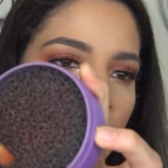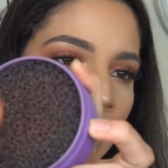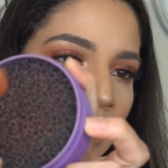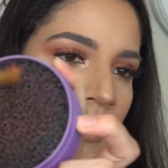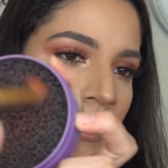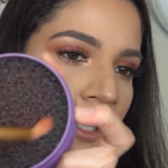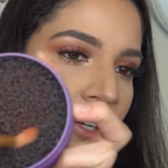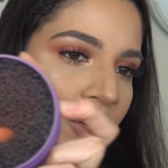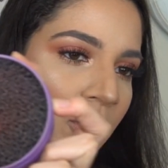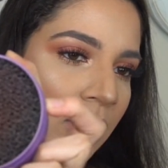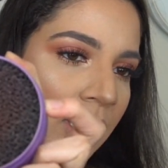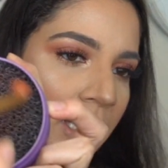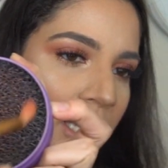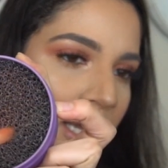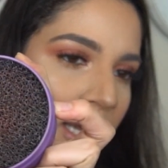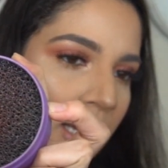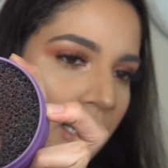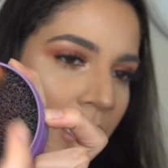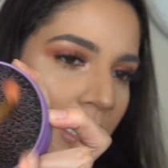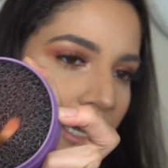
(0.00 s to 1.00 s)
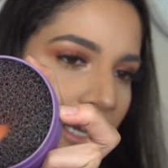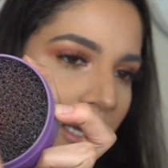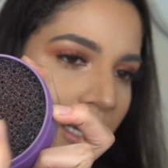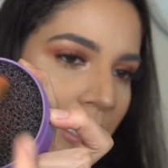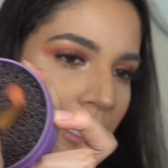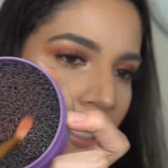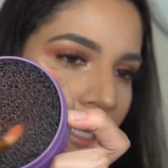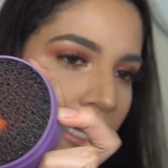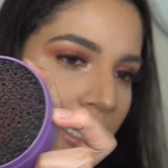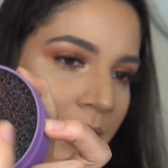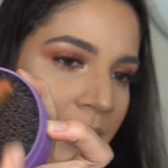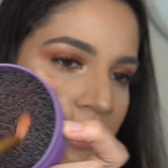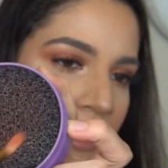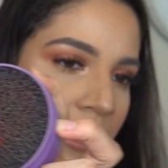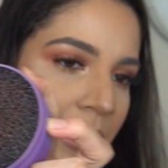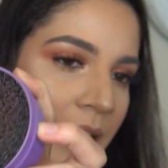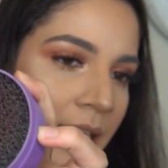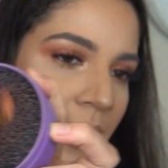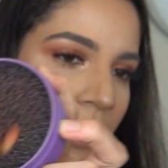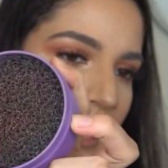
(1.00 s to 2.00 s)
literally it's
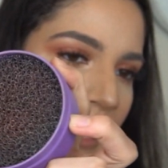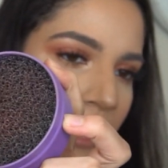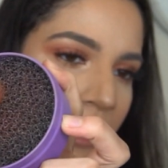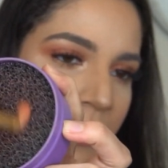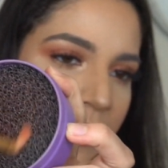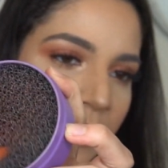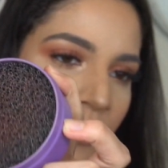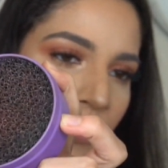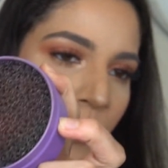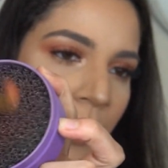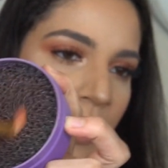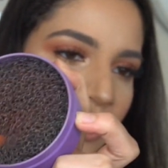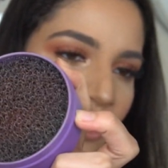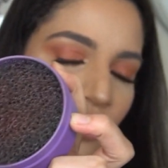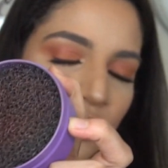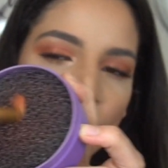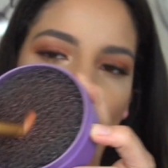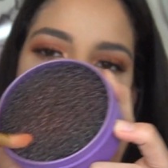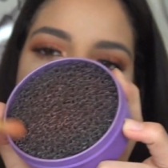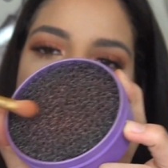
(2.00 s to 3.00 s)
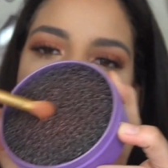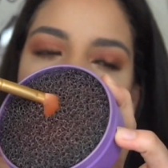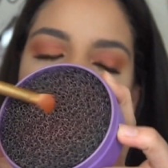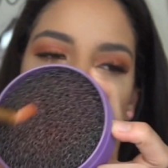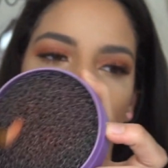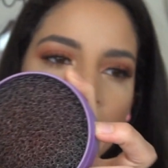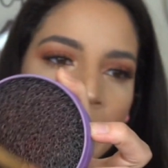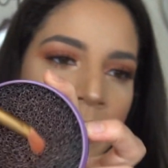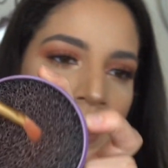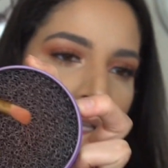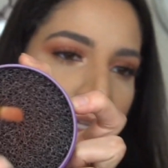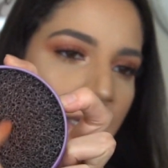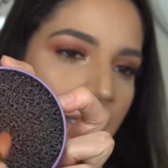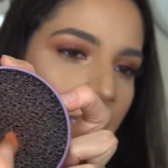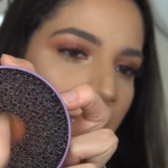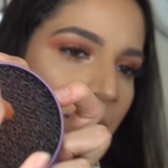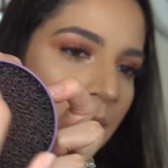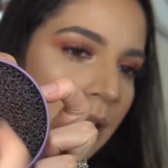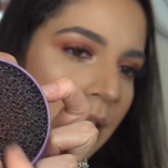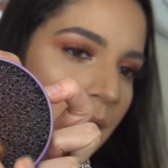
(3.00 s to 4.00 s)
cleaning it, it's doing its job.
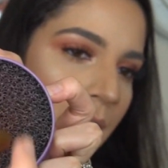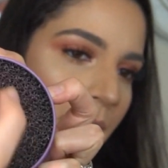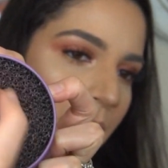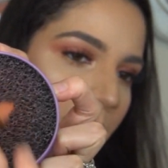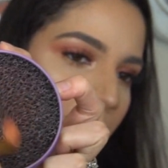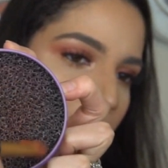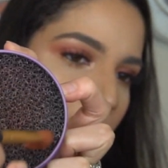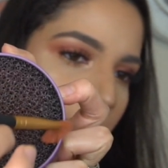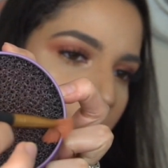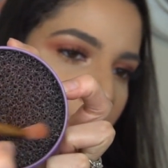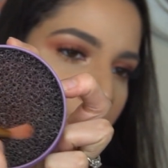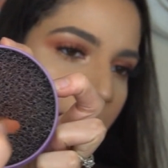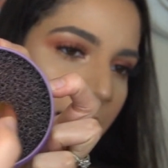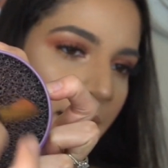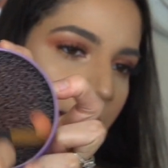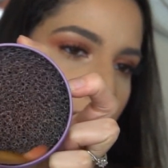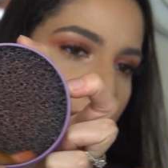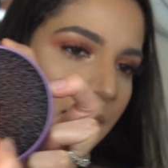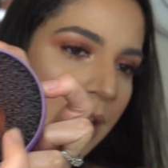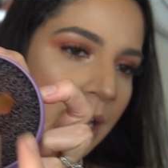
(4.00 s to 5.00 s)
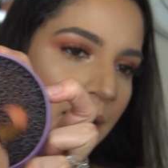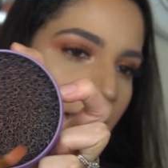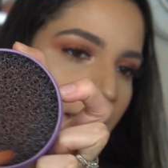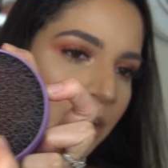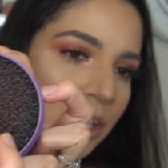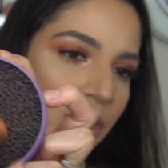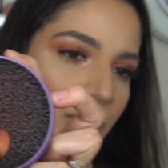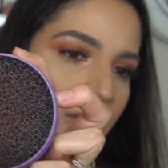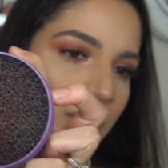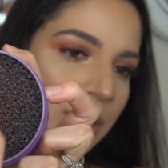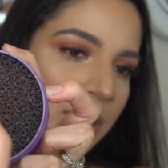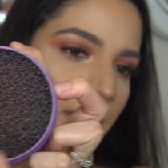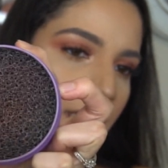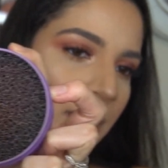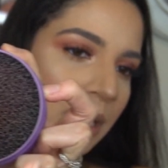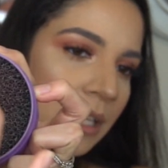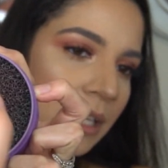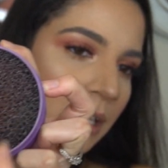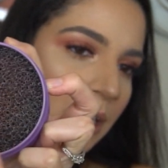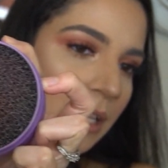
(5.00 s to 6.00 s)
And
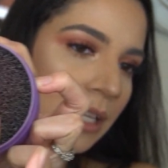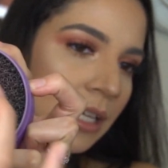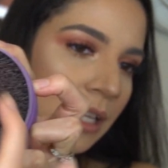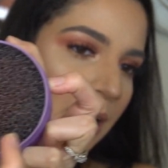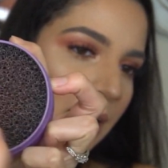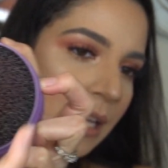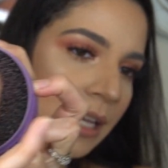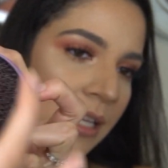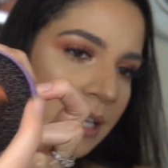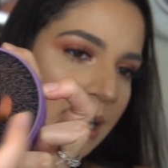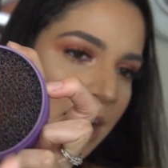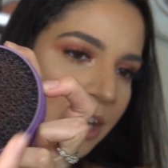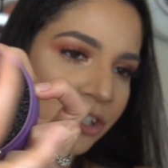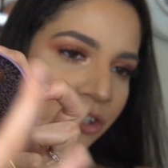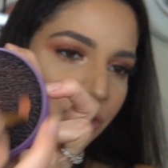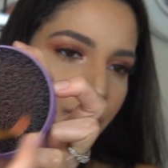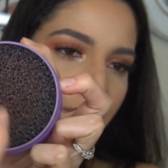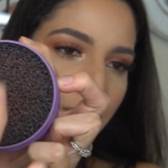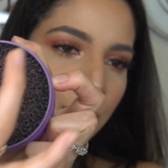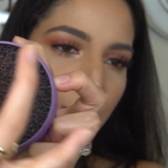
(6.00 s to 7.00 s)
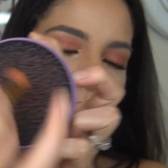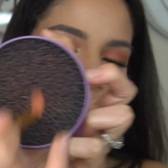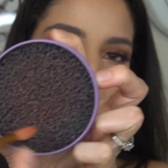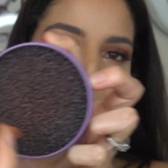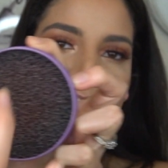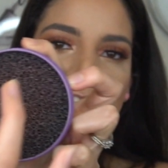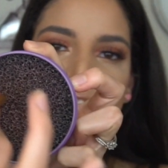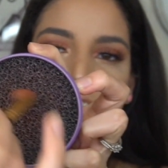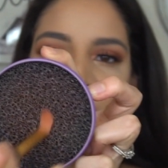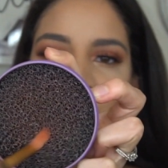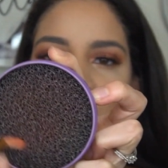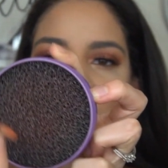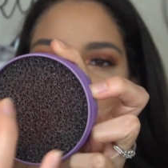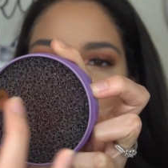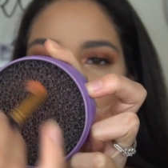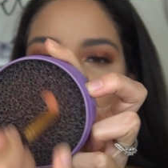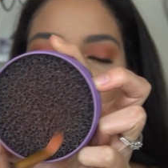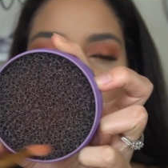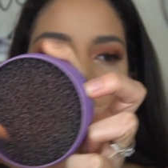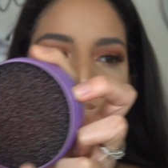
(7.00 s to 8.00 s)
yeah, you just want to spin
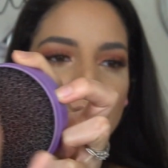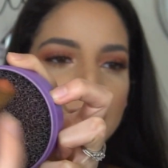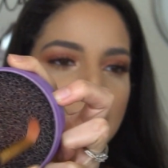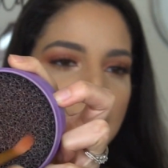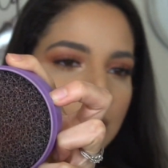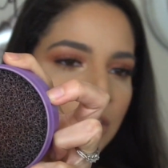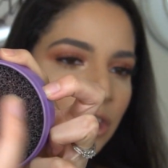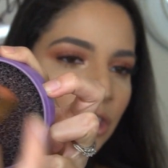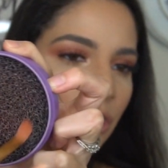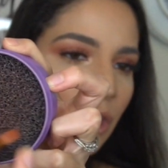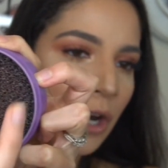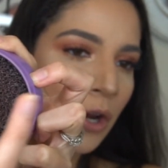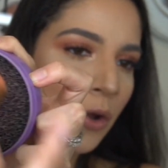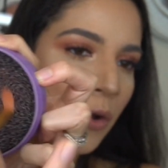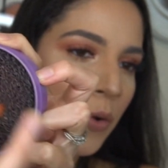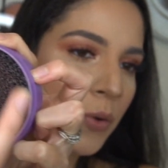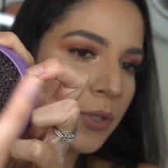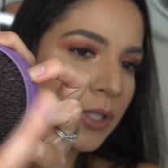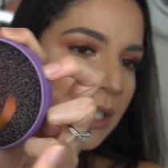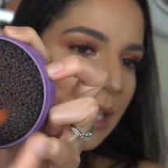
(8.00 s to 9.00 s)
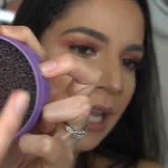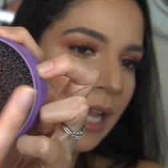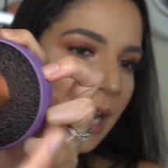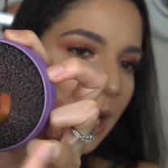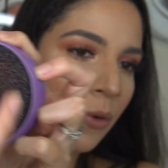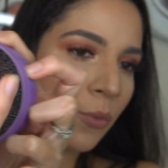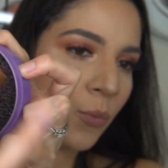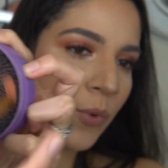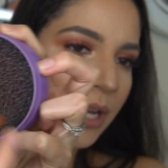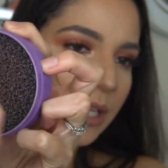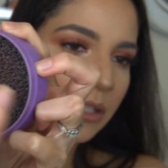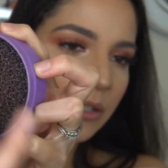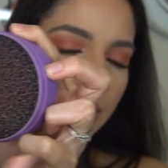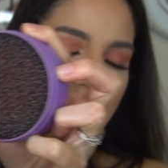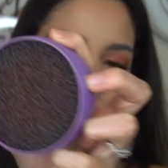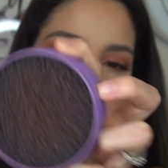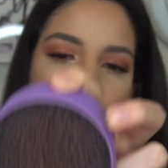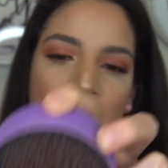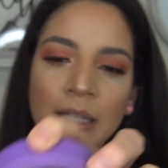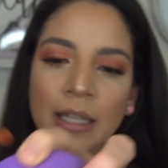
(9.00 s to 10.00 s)
it around in circles and wait till
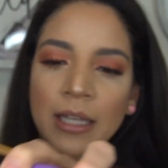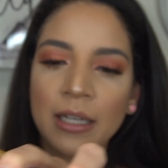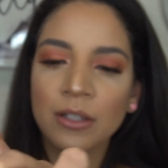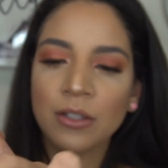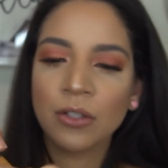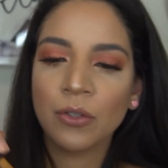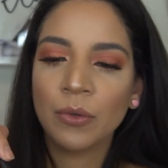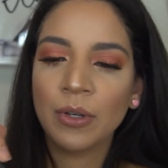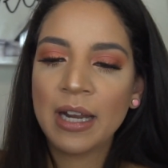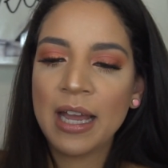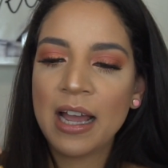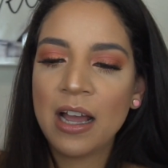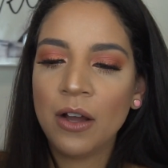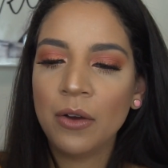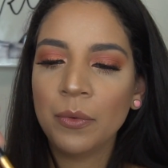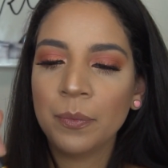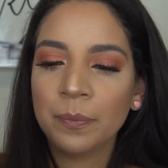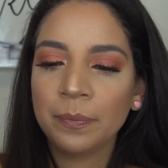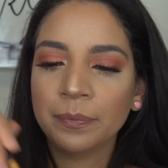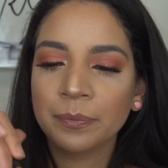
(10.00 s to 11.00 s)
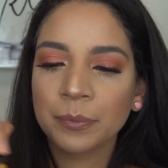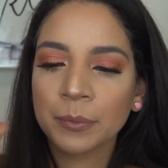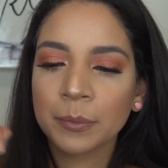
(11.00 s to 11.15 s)
it's clean. So now